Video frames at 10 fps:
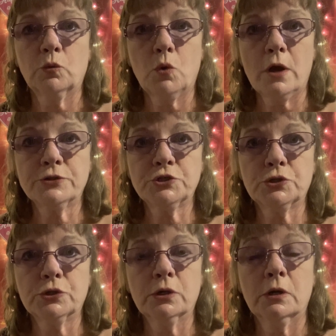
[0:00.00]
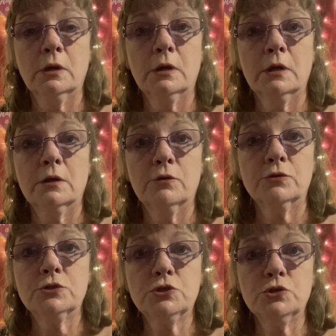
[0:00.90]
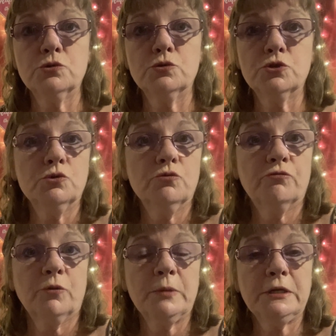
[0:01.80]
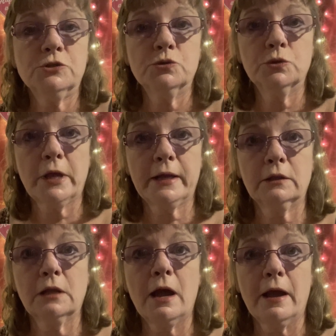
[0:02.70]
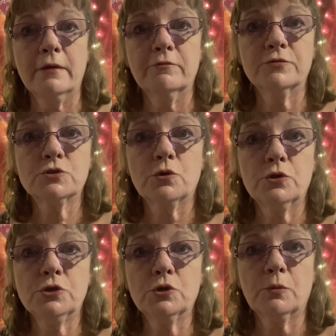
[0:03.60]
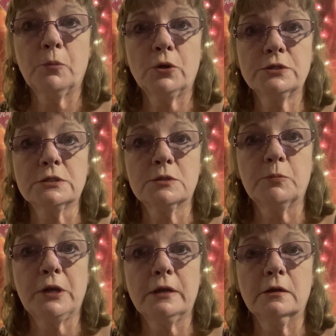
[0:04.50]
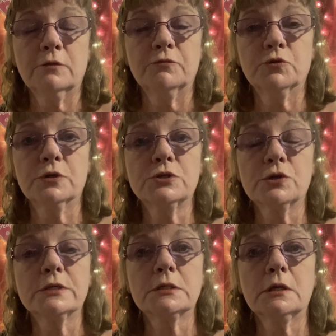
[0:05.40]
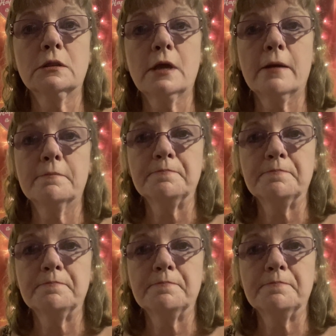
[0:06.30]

watcher, for me to do like a live, so that you can participate if you're interested in that.